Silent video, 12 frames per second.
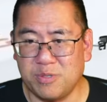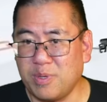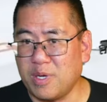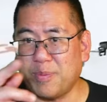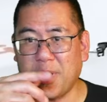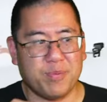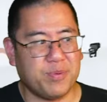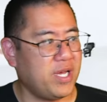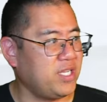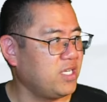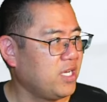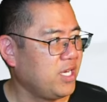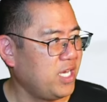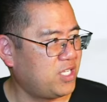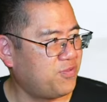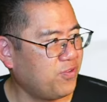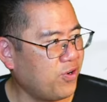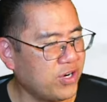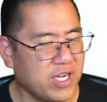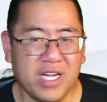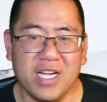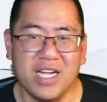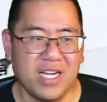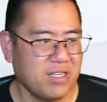Speaking of power plays, it's
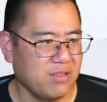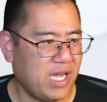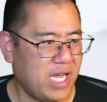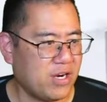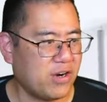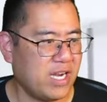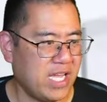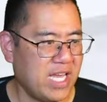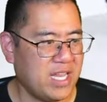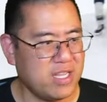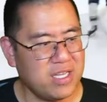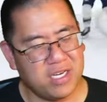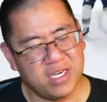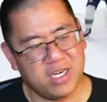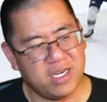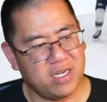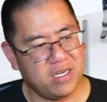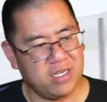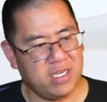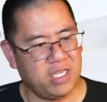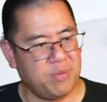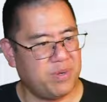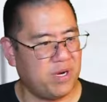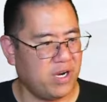Florida later in the
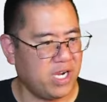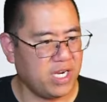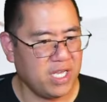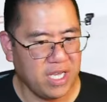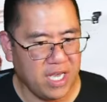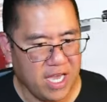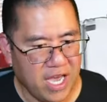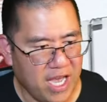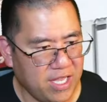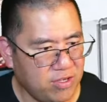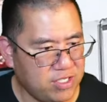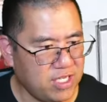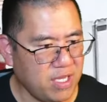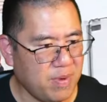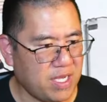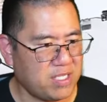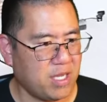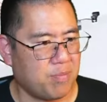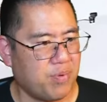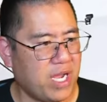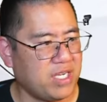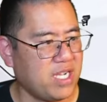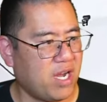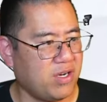in the period, and you see basically a
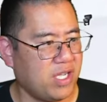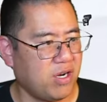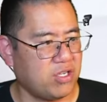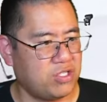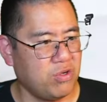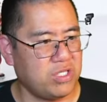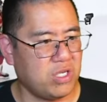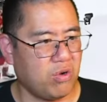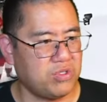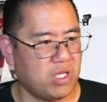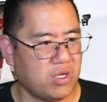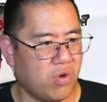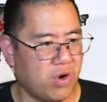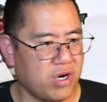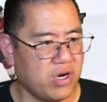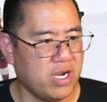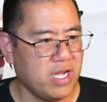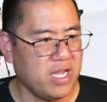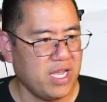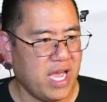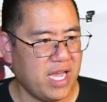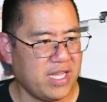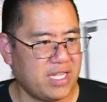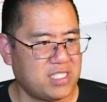breakdown here. Soucy goes to the corner
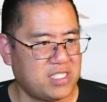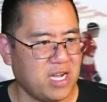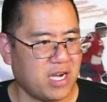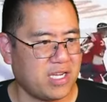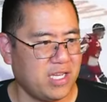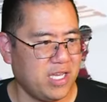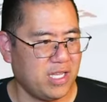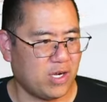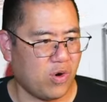and gets stuck in